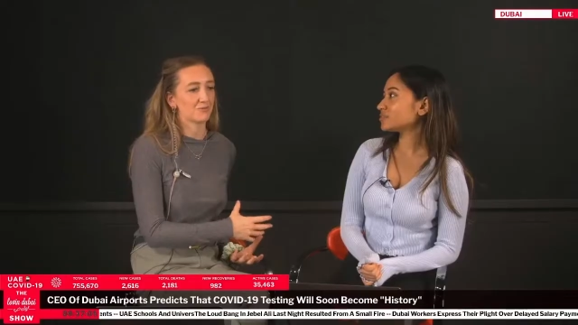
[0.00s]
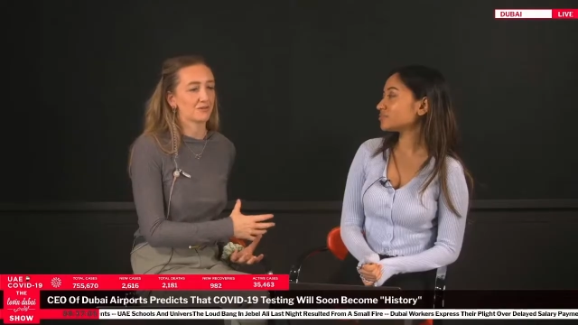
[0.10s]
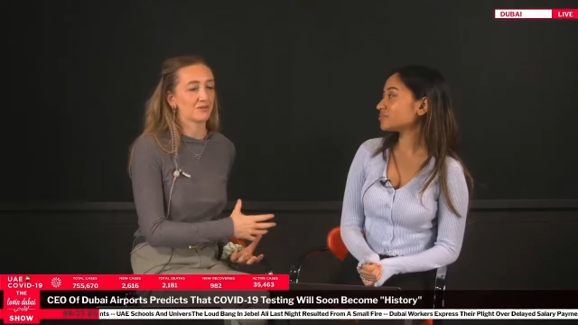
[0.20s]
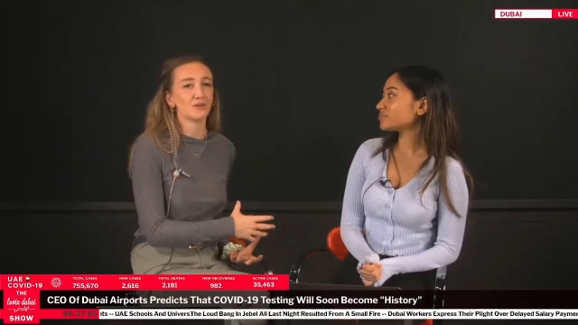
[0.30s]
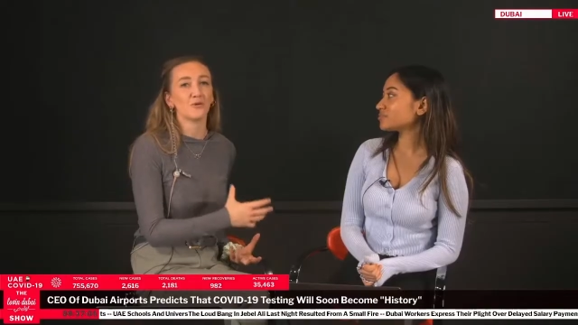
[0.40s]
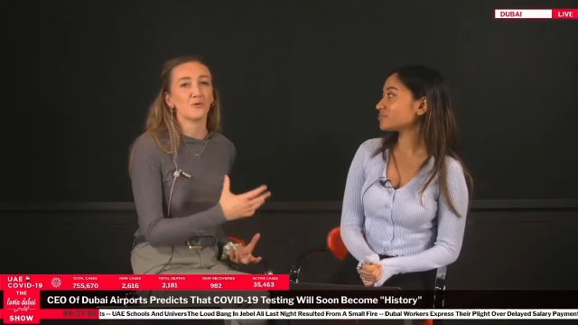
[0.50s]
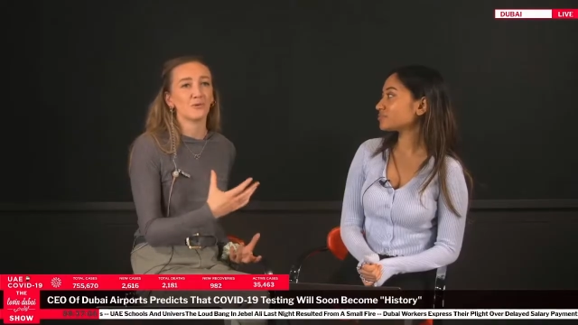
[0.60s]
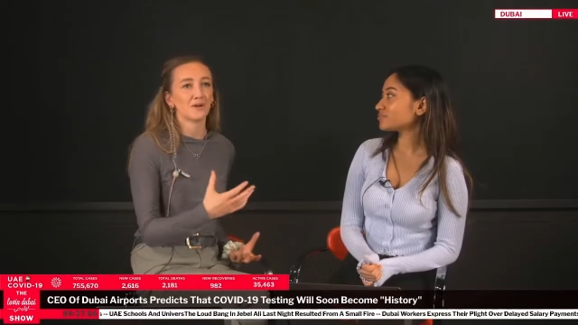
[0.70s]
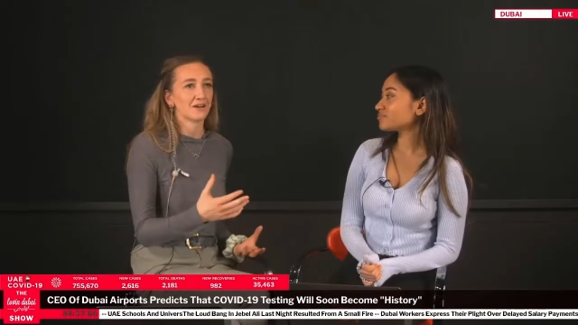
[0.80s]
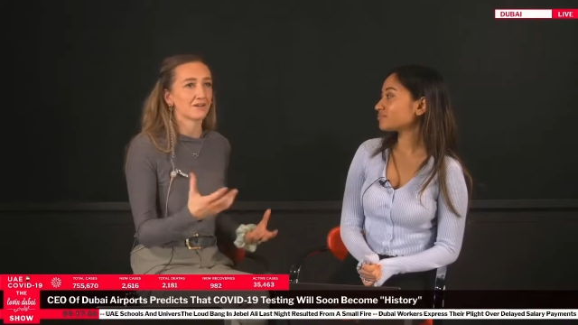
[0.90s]
Speaker 1: no
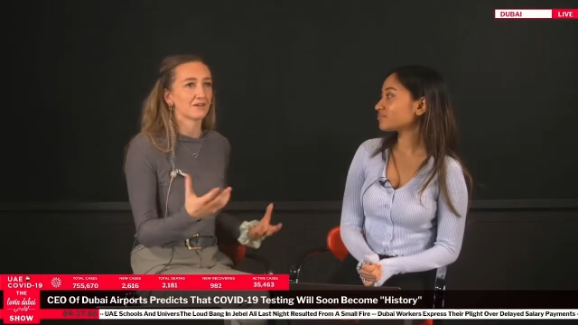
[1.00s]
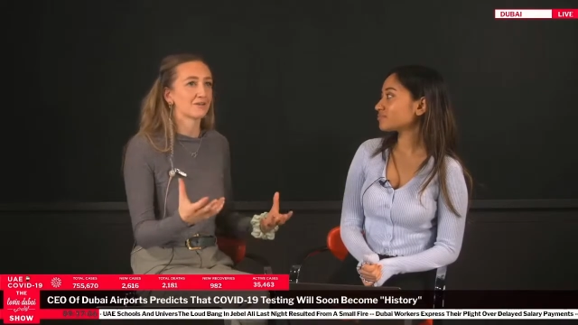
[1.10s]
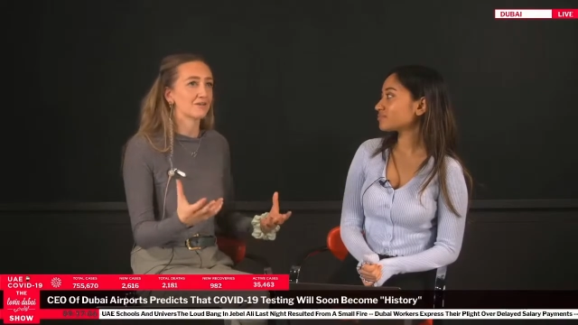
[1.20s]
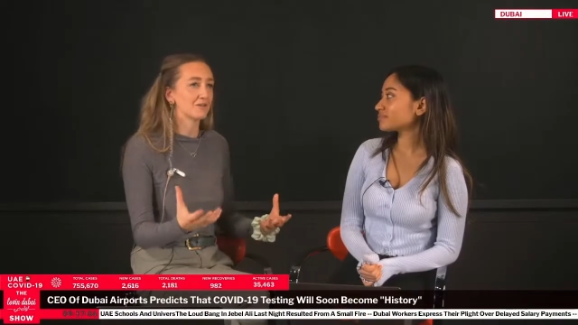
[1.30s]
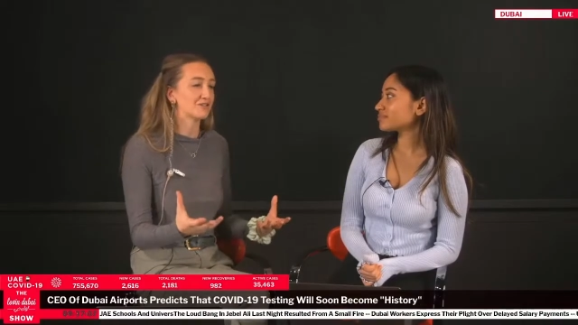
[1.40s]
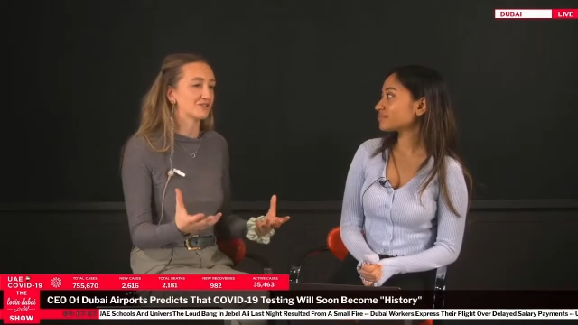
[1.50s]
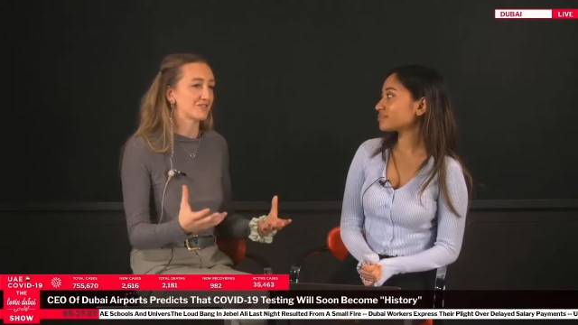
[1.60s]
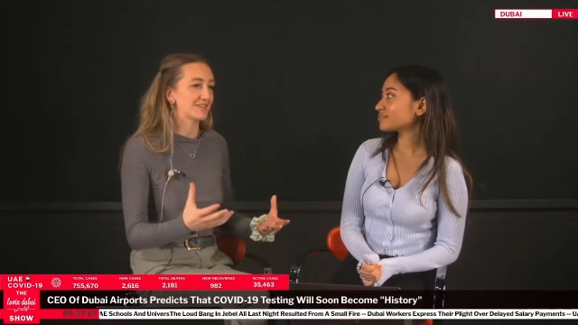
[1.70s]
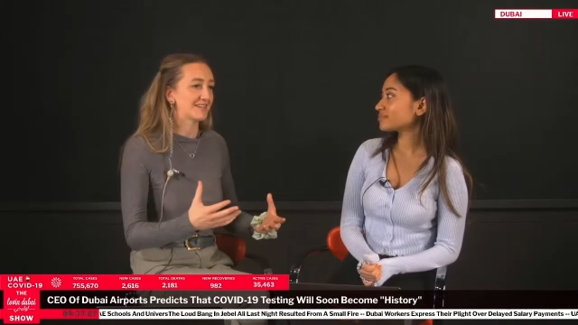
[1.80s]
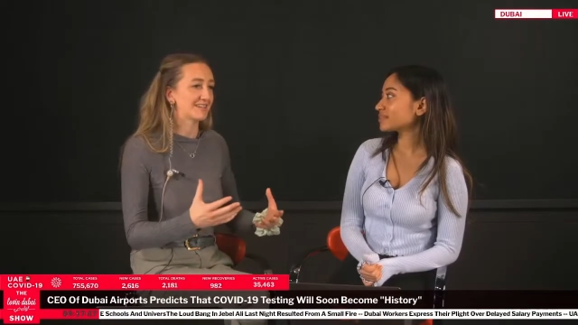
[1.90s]

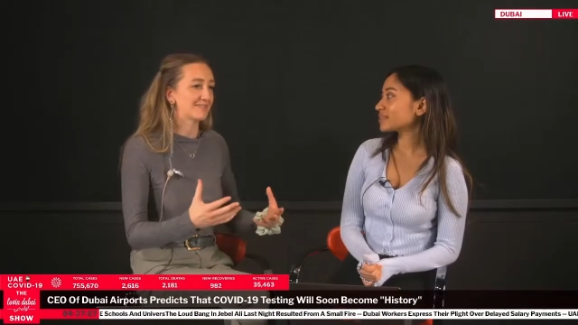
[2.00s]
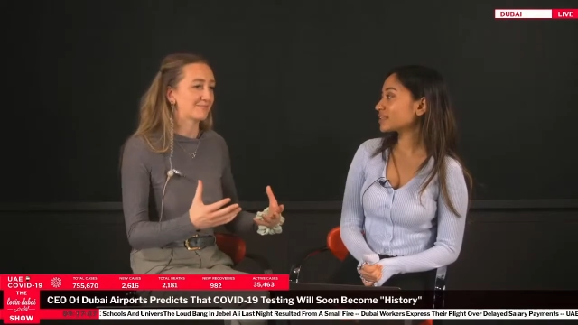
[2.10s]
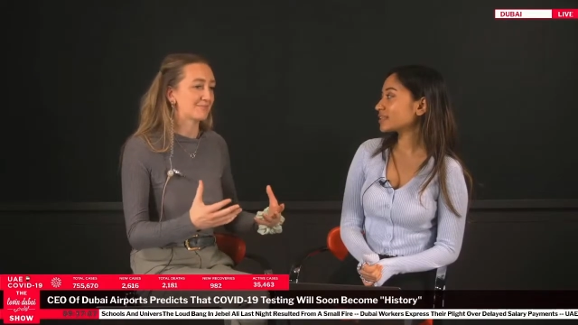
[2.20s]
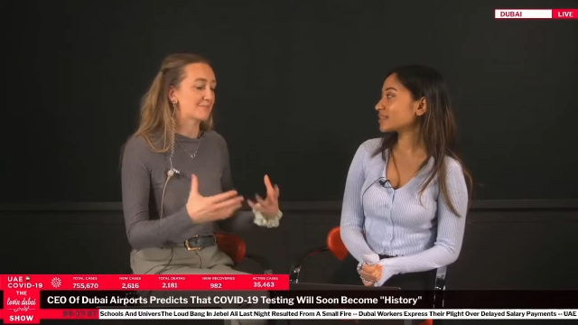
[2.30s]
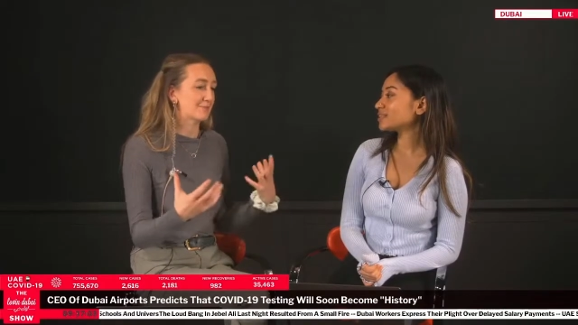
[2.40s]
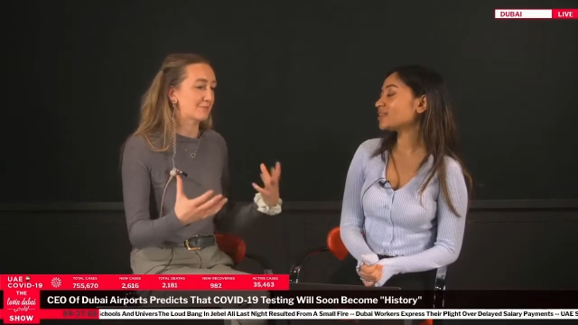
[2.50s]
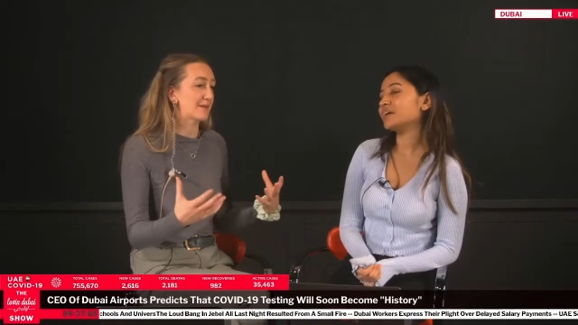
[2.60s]
country people yeah.